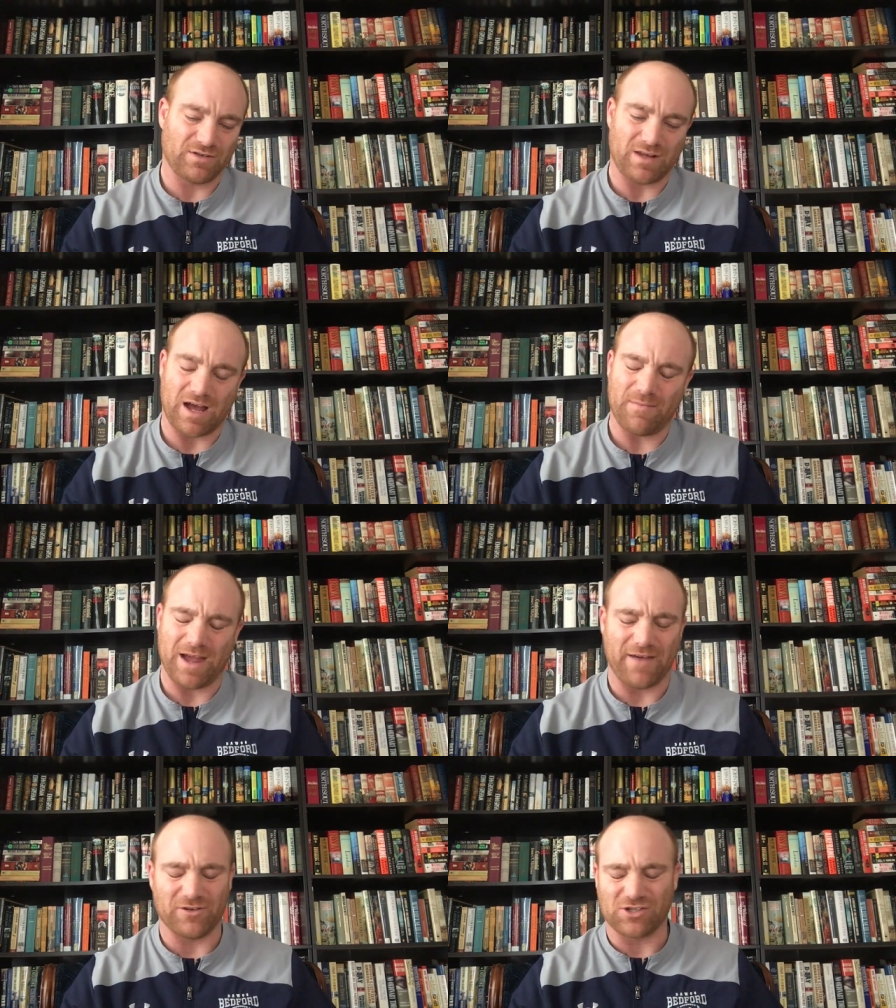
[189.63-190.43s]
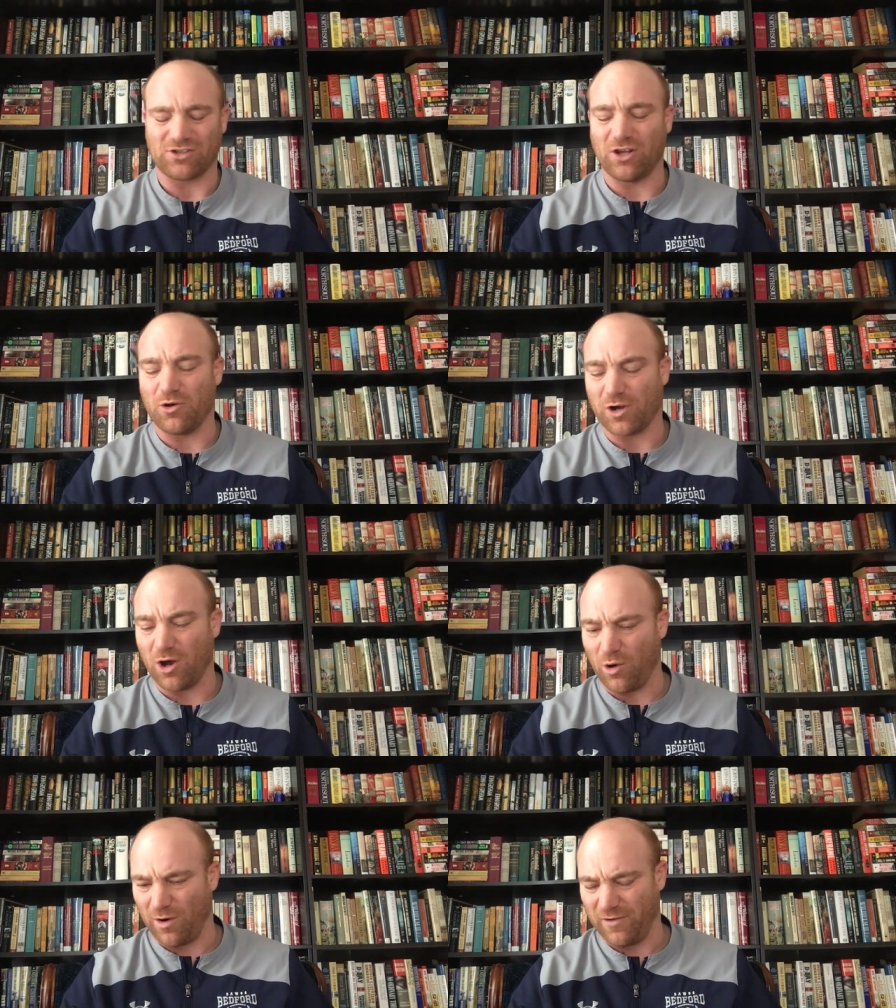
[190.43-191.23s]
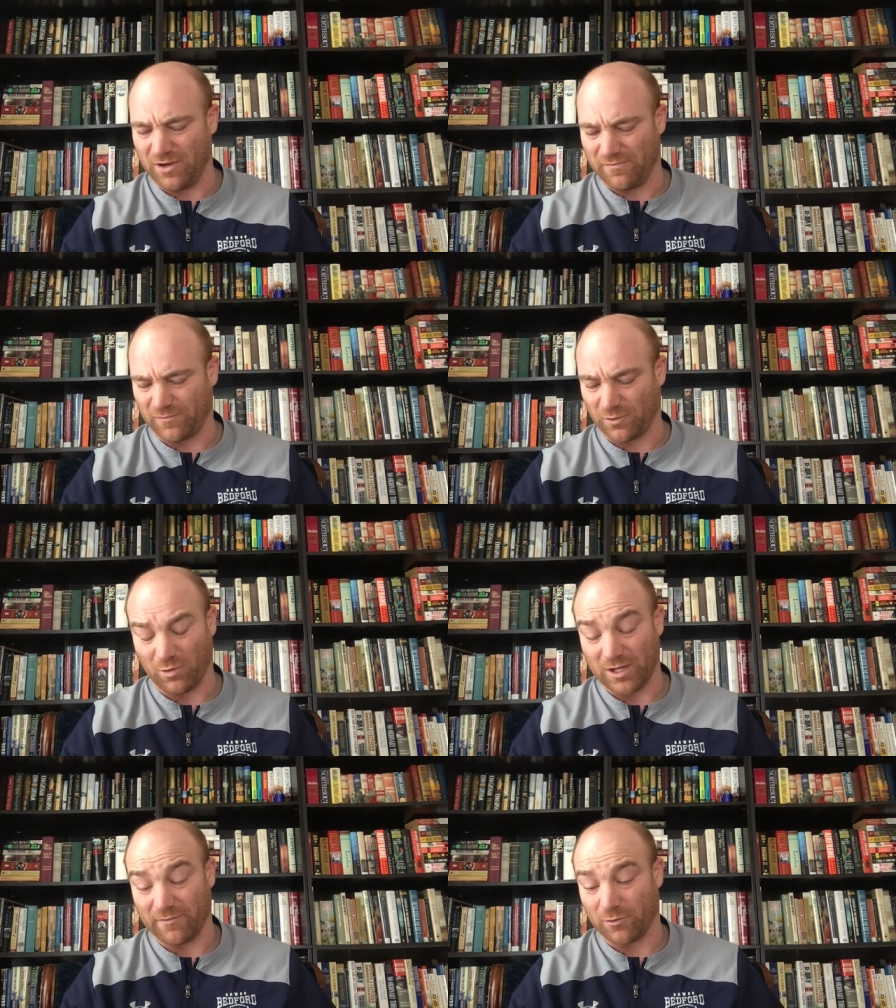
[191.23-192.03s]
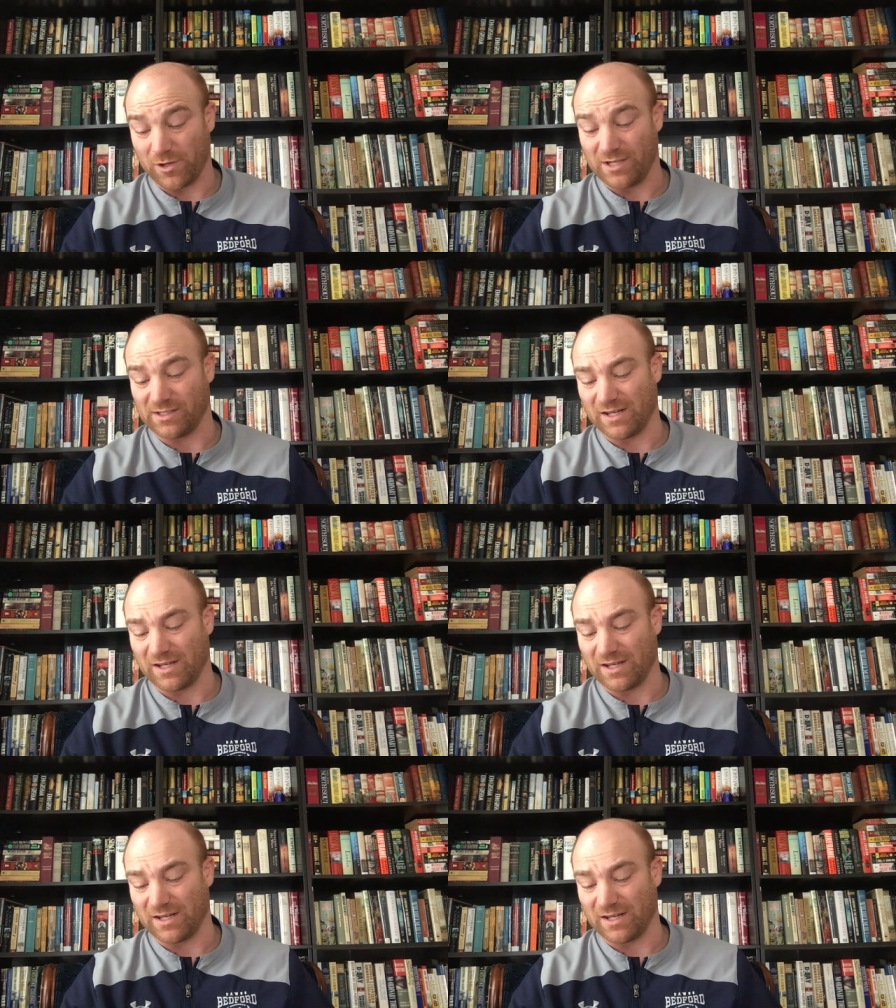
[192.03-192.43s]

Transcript: I'm having a slow go of it for whatever reason.